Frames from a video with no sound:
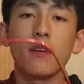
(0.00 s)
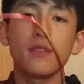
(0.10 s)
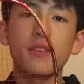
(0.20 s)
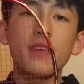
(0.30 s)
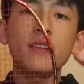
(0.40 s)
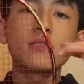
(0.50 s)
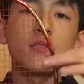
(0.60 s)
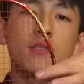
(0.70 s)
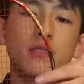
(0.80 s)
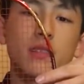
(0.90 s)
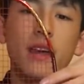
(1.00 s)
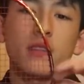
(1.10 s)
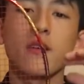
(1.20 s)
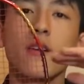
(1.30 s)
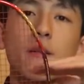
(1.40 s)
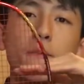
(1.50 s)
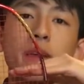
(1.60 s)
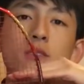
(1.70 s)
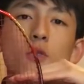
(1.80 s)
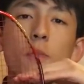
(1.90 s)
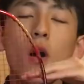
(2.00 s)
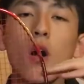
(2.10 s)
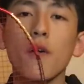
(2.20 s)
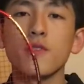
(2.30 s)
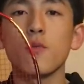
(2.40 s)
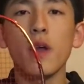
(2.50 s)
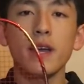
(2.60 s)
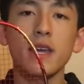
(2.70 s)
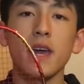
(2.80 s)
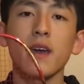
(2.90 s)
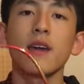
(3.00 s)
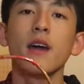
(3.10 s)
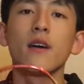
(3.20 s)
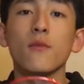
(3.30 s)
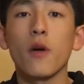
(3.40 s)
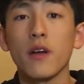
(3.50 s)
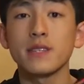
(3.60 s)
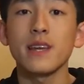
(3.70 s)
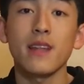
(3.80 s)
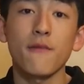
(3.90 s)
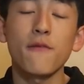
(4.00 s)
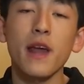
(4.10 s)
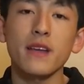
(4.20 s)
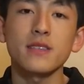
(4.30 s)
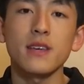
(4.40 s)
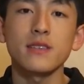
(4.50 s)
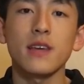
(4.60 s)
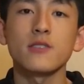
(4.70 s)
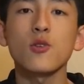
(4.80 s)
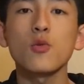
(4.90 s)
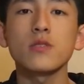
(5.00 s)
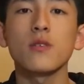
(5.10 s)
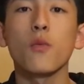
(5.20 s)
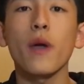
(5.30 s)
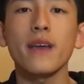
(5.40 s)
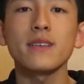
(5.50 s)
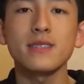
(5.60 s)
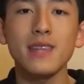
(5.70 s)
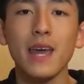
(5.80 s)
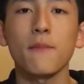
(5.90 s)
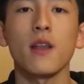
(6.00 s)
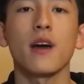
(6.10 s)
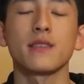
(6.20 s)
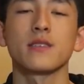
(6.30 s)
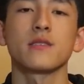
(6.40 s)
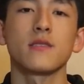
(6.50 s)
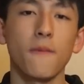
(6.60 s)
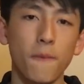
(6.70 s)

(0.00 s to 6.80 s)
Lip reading: The things on like the middle part of the racket, where I said it flexes, is called the wing stabilizers.